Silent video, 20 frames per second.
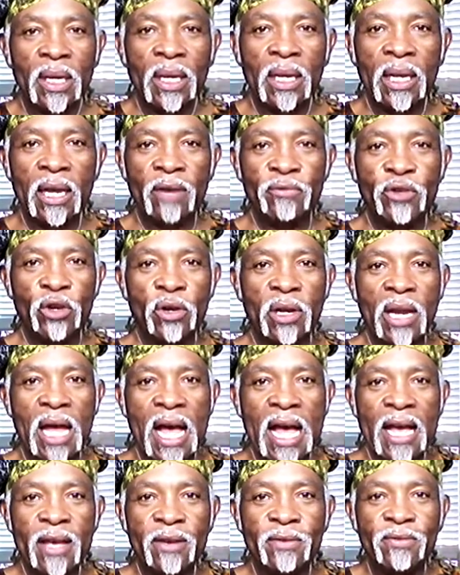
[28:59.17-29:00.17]
love your
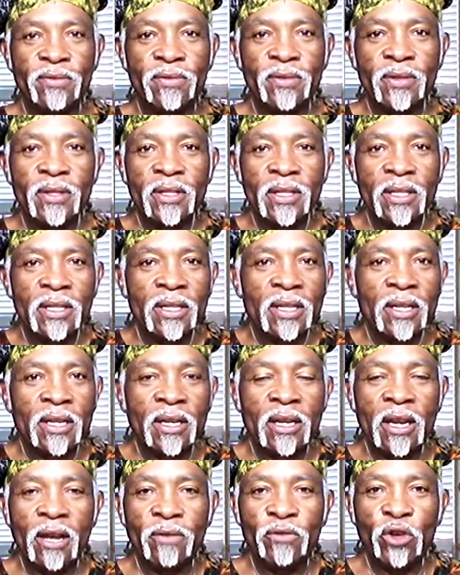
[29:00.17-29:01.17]
life,
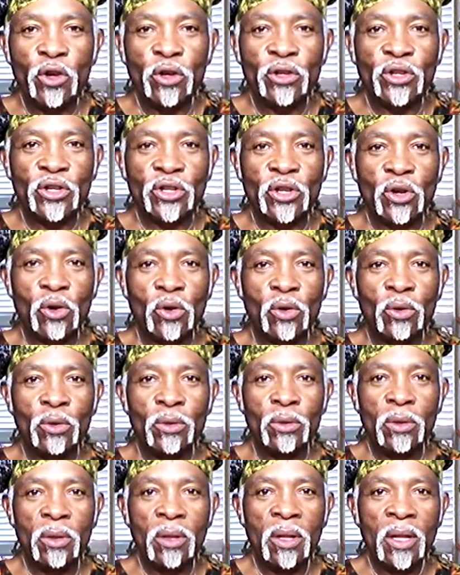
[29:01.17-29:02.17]
love your
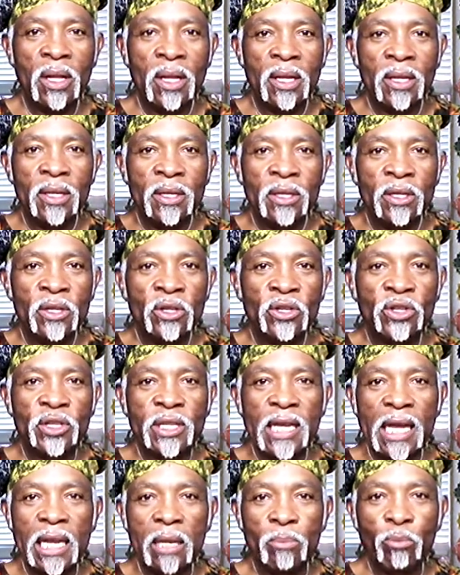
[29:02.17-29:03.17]
soul,
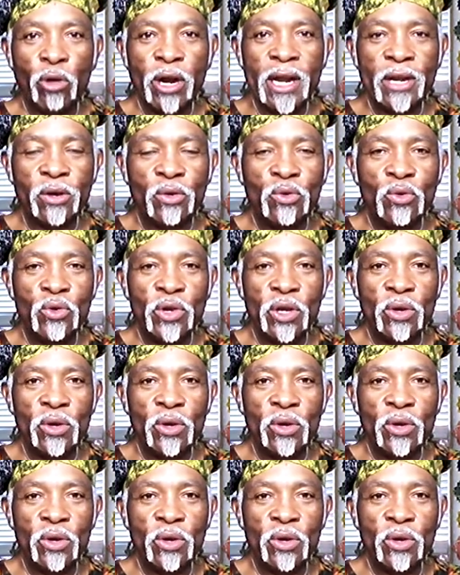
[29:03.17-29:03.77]
celebrate who